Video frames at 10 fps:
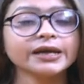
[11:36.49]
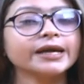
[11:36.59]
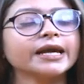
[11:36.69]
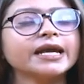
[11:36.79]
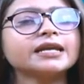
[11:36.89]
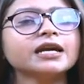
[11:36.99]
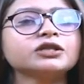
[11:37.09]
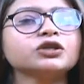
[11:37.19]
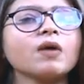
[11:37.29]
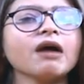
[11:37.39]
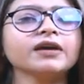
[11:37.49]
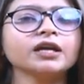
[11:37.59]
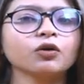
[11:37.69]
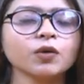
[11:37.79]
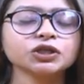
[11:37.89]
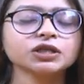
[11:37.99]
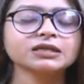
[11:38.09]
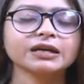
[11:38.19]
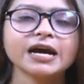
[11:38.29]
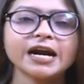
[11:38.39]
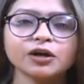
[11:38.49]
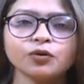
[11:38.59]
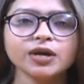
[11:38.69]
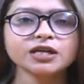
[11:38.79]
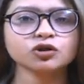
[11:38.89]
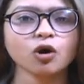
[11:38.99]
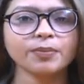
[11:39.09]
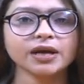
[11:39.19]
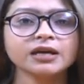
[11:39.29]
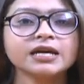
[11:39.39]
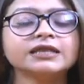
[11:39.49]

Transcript: In case you have any questions regarding today's topic,